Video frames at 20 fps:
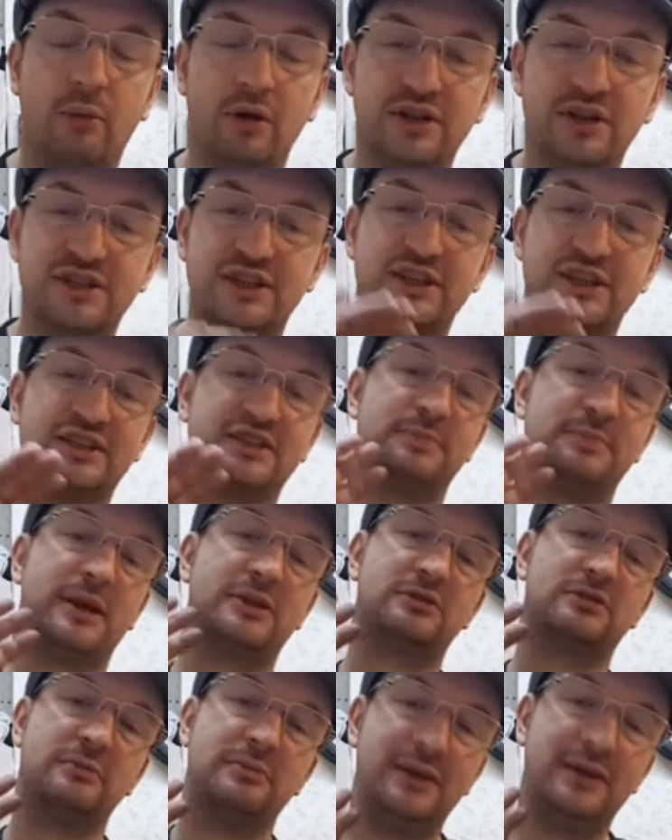to see the
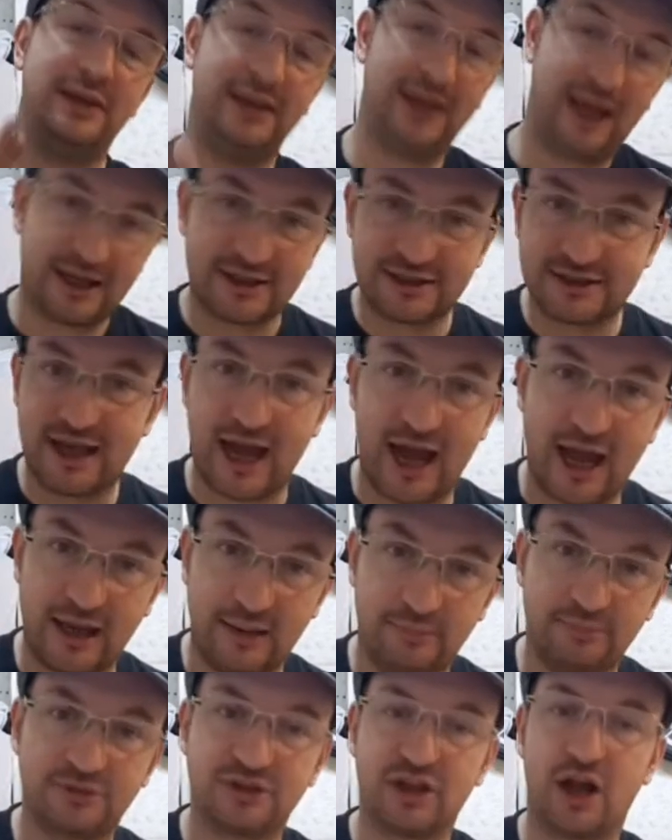Spectrum Next
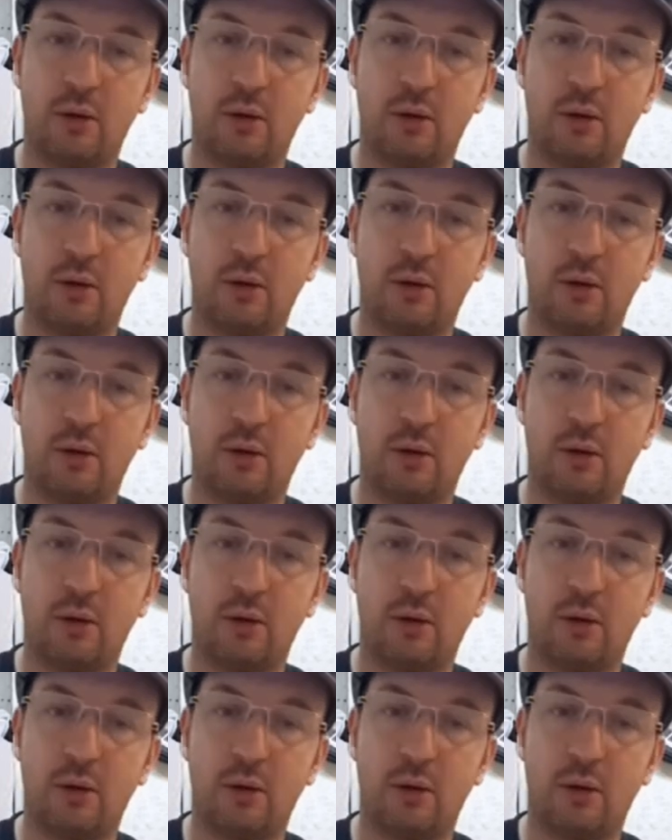games.